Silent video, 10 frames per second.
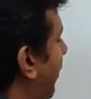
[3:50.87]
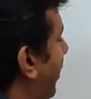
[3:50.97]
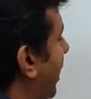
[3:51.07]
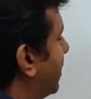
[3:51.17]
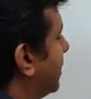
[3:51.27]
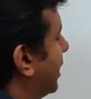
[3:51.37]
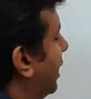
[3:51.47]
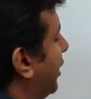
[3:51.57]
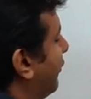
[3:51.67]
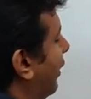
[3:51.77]

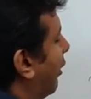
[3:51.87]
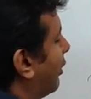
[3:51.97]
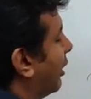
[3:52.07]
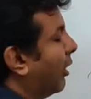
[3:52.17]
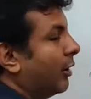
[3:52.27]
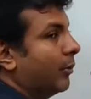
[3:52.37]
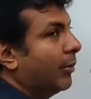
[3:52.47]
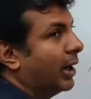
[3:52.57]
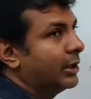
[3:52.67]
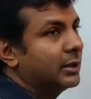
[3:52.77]
basically found out
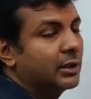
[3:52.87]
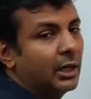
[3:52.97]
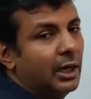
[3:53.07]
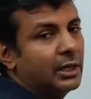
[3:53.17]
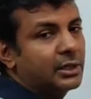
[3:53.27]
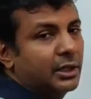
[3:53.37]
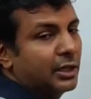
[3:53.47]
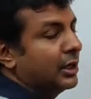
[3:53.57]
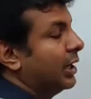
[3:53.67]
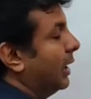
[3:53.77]
by this
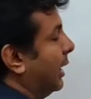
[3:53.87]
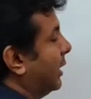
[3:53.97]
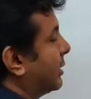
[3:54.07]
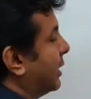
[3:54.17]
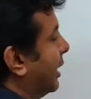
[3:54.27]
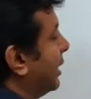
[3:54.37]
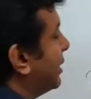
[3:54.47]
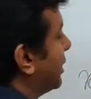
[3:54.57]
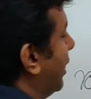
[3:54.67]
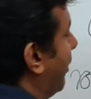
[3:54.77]
relation. It says